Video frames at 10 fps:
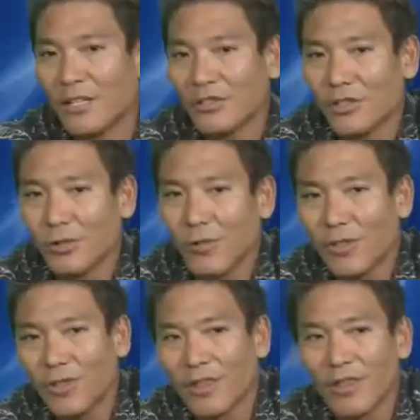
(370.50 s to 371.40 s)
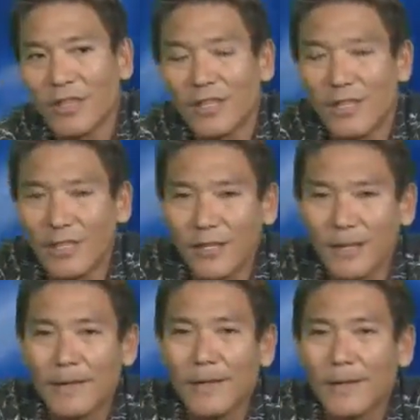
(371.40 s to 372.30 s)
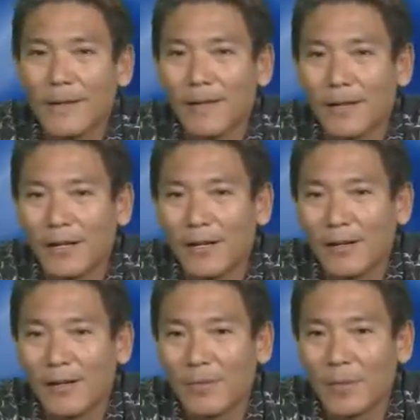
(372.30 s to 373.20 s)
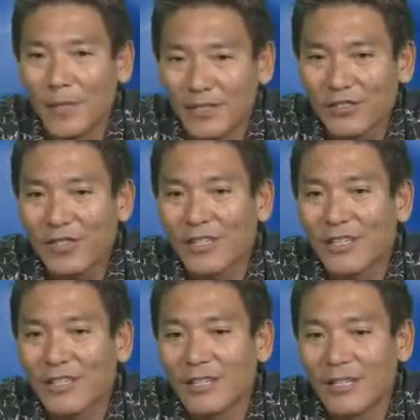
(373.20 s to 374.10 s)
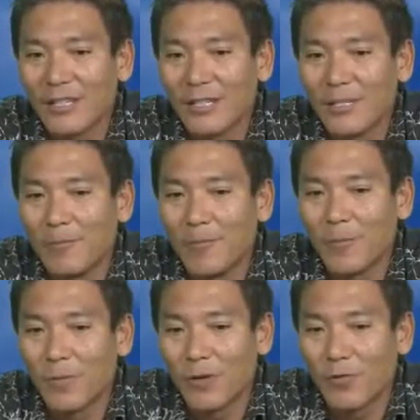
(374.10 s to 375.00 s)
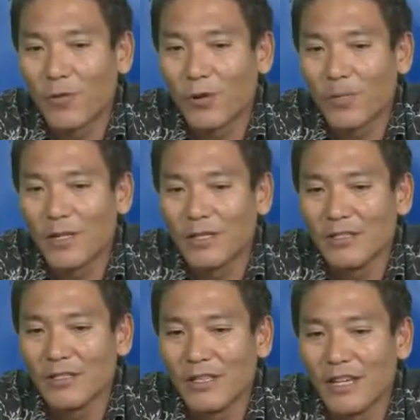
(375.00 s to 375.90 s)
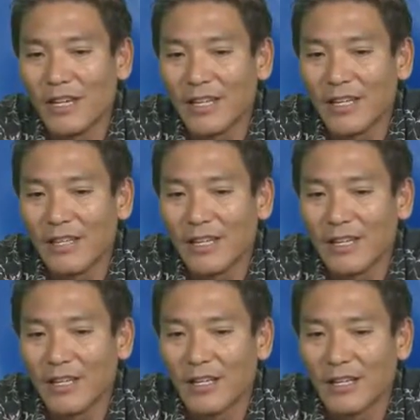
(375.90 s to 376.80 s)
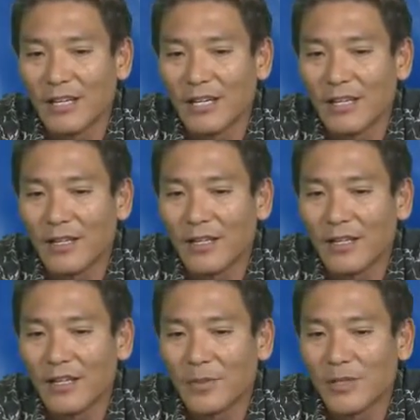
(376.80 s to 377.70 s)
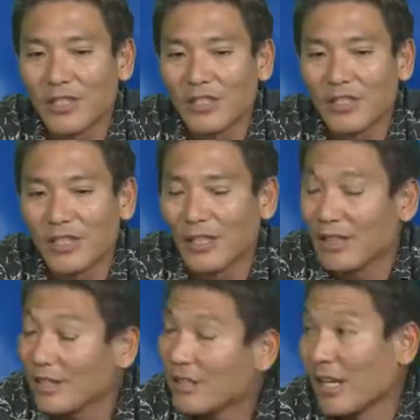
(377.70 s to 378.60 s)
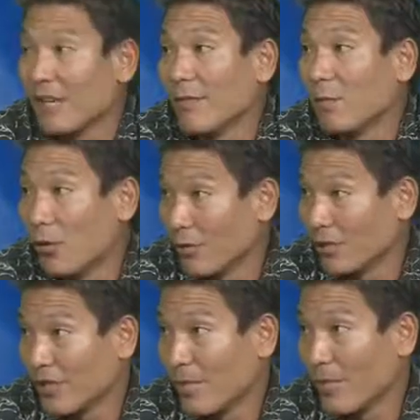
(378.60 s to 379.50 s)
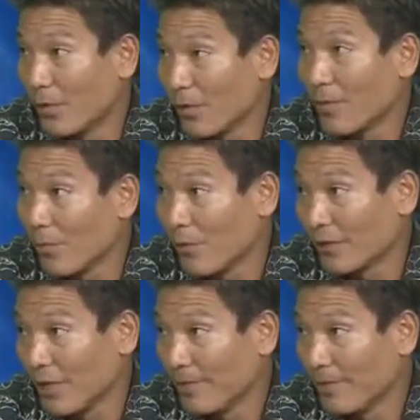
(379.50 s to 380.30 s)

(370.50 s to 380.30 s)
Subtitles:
So the basic requirement is that companies at least have a prototype, a working prototype.